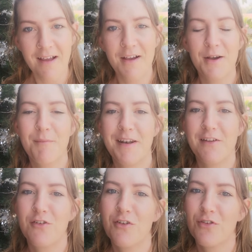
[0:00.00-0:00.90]
and
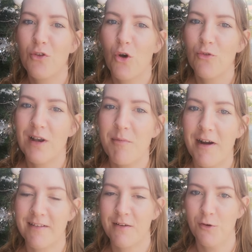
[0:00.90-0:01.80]
it's just not really
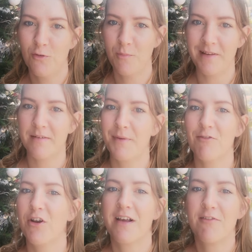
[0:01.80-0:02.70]
practical for me to be
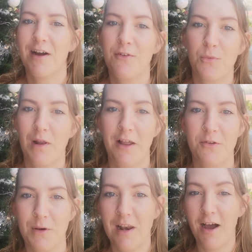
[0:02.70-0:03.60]
running around while I
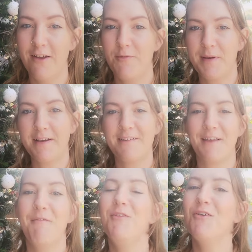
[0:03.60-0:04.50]
do a live because
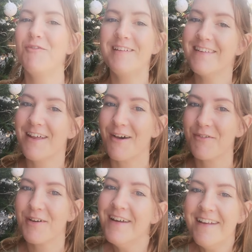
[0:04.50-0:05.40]
I'm not fit enough.